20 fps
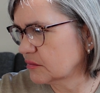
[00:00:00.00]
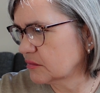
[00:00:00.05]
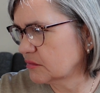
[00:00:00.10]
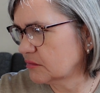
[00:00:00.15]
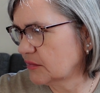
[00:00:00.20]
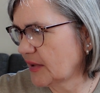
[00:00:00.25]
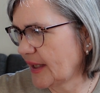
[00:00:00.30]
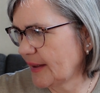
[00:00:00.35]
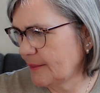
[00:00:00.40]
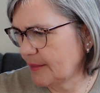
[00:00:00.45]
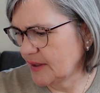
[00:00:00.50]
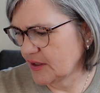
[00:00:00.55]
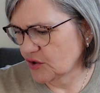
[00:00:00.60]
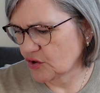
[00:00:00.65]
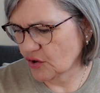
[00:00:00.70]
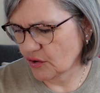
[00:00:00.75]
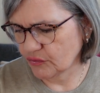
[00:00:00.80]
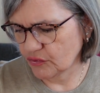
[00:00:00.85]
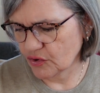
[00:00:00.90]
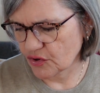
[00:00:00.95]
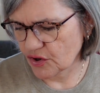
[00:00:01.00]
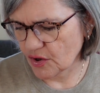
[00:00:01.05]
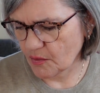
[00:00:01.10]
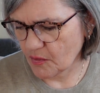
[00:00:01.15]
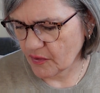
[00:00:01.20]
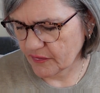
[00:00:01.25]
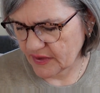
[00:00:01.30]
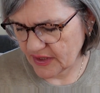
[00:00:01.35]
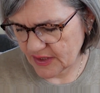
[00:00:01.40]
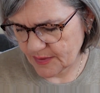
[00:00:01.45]
maybe shown you some
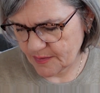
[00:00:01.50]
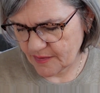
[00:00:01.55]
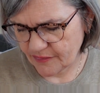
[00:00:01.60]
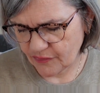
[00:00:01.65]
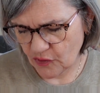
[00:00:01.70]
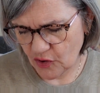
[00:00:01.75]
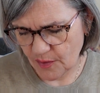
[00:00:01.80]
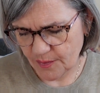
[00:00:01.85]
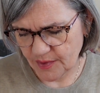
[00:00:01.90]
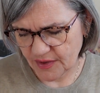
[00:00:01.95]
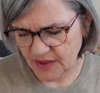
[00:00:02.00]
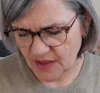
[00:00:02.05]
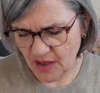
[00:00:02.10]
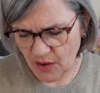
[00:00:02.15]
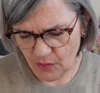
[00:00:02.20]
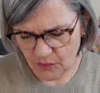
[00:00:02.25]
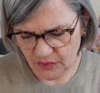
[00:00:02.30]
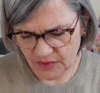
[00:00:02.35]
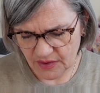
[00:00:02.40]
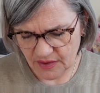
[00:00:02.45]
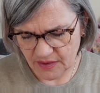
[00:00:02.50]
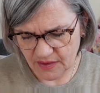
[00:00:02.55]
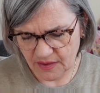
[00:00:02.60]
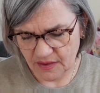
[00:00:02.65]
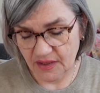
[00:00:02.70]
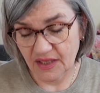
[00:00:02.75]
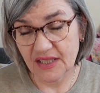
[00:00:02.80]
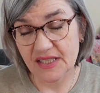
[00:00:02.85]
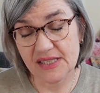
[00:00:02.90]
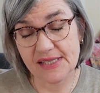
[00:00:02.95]
of these before, but now
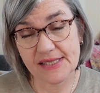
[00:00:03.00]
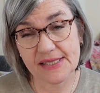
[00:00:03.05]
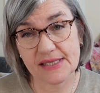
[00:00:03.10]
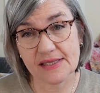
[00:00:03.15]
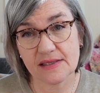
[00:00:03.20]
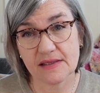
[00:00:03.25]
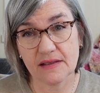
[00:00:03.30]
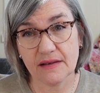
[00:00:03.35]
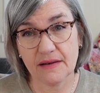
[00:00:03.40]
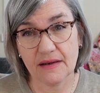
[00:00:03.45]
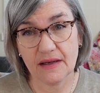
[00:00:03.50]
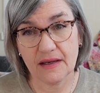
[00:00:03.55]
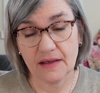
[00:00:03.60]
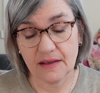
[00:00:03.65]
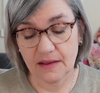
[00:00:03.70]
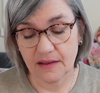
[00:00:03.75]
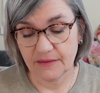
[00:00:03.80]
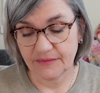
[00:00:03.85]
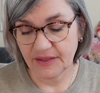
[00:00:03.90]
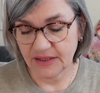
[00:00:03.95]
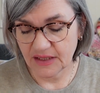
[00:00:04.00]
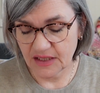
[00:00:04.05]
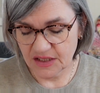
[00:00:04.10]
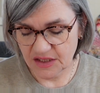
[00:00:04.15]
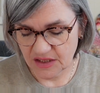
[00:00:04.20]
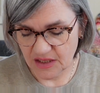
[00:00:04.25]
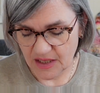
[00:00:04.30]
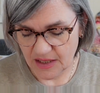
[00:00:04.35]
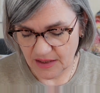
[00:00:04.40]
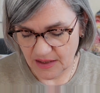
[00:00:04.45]
it's
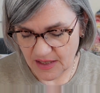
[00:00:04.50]
finished.